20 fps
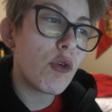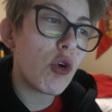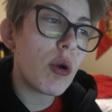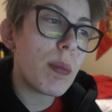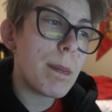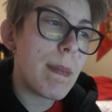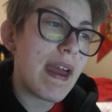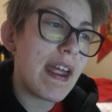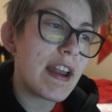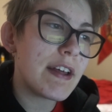for
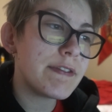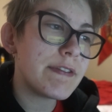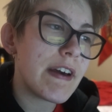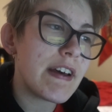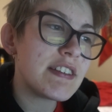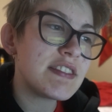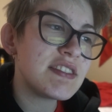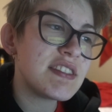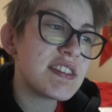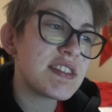
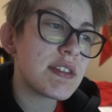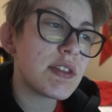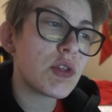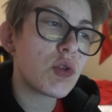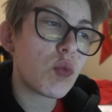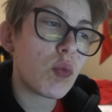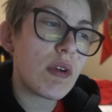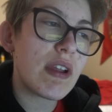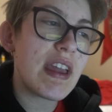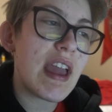Manifest Season
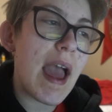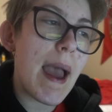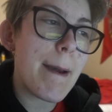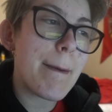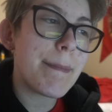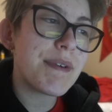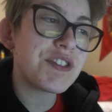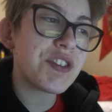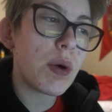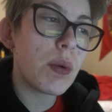3,
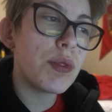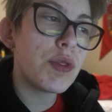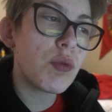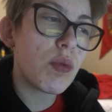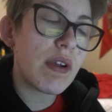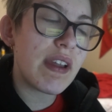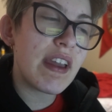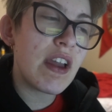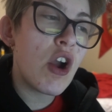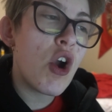Episode
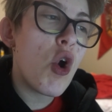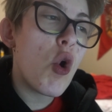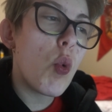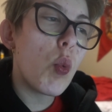3,